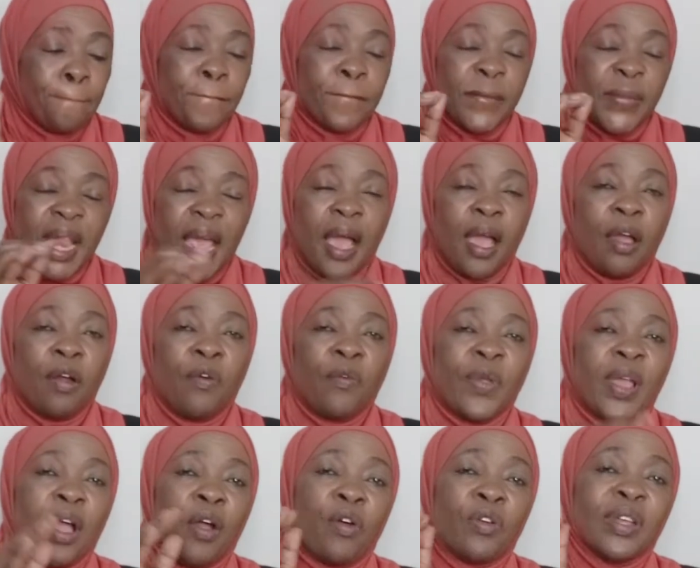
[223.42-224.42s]
Now
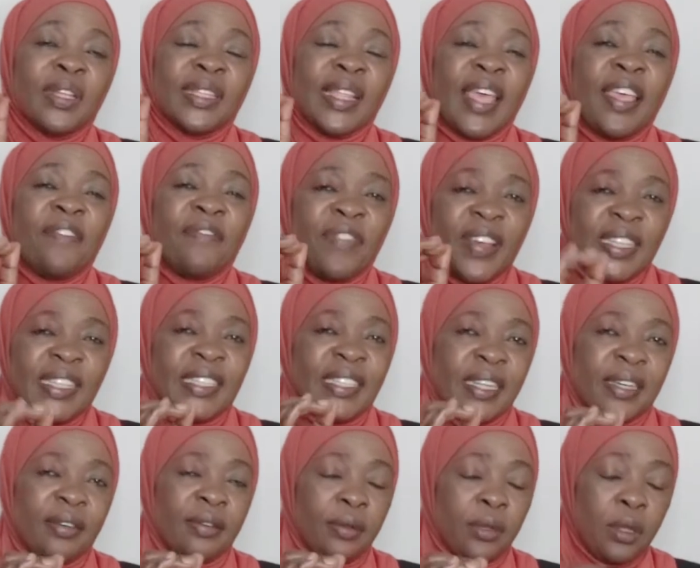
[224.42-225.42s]
we are on the
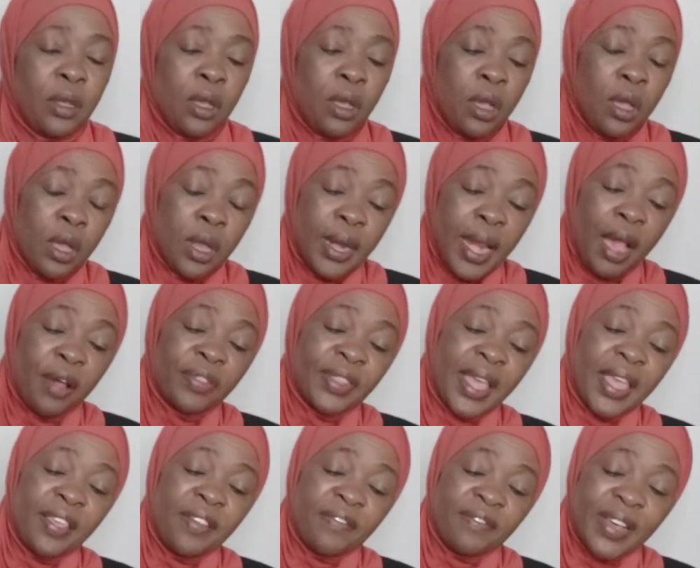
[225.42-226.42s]
investor. Now,
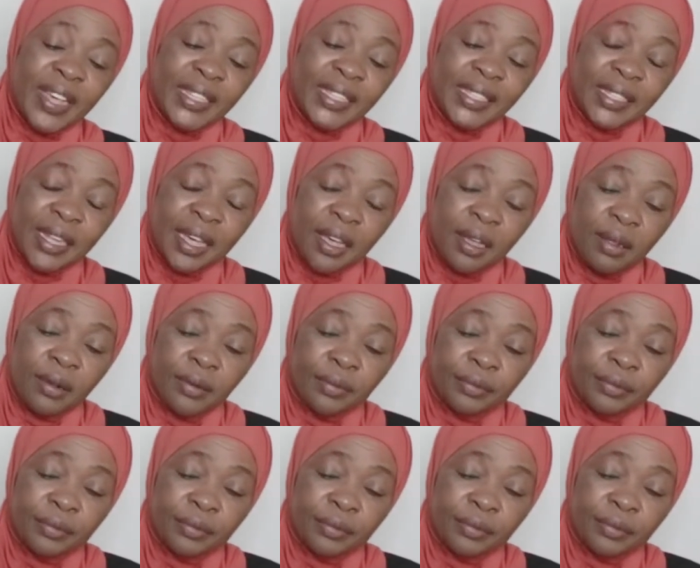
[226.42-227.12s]
the investor,